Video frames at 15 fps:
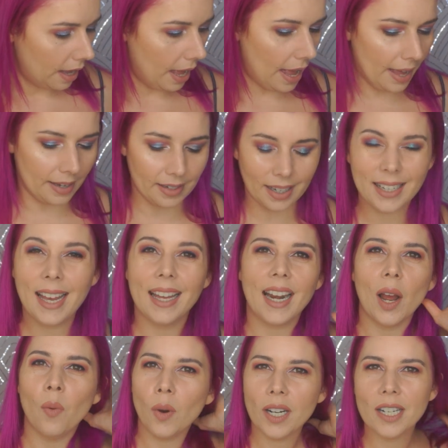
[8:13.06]
And again,
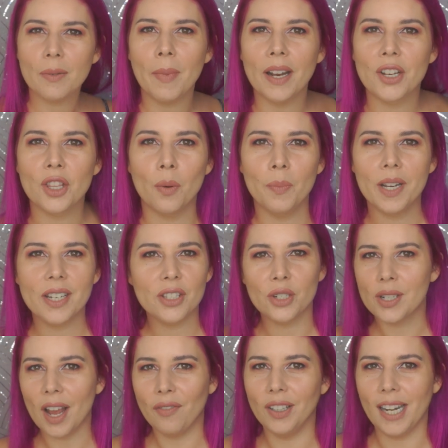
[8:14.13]
I wanted to mention them because they're
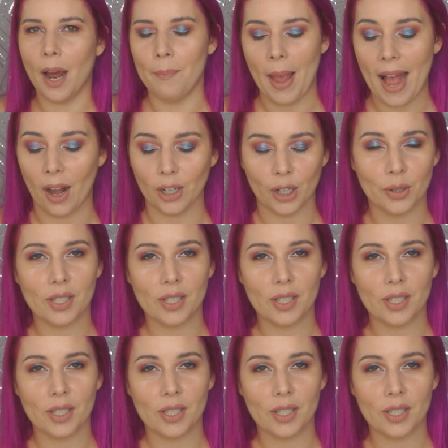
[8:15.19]
definitely not powder,